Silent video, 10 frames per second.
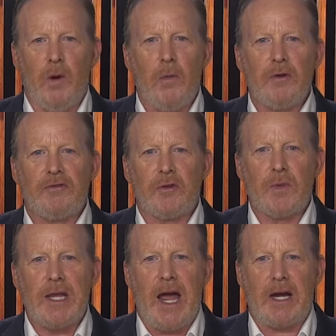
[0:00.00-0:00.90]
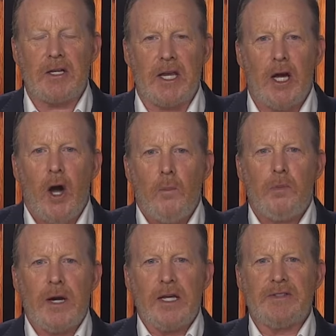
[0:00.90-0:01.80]
What was the reaction? Like,
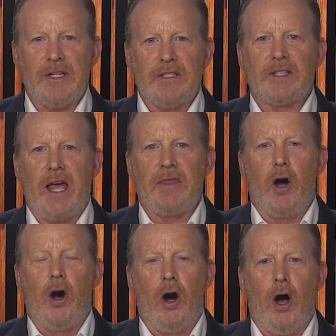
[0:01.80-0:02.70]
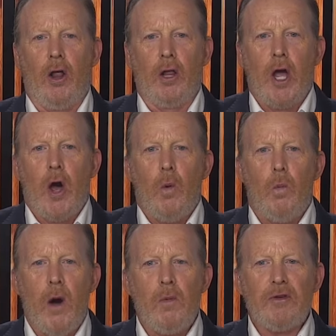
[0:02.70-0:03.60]
bring us inside the hall.
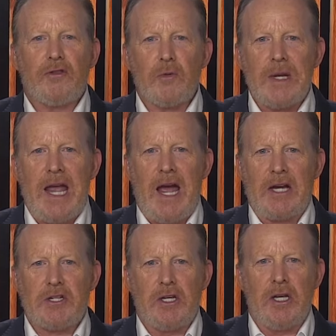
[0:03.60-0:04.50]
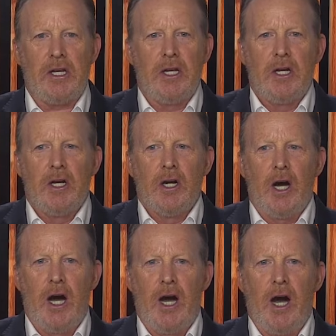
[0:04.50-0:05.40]
What was the reaction
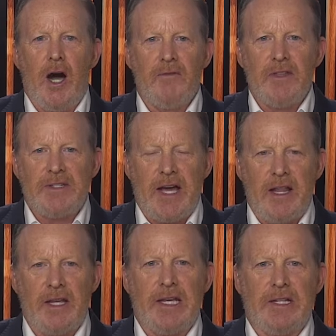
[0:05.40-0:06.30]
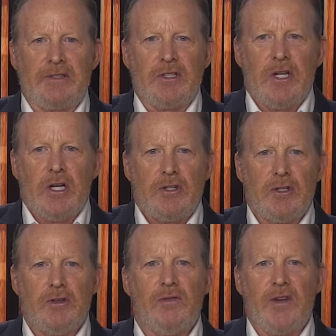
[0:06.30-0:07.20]
of the delegates
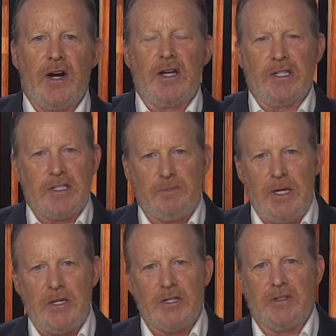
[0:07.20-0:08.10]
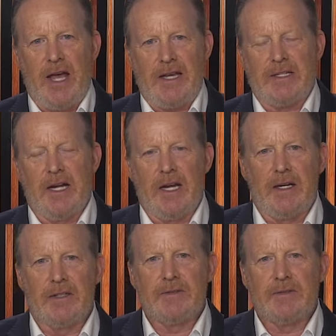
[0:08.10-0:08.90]
to the various speeches last night?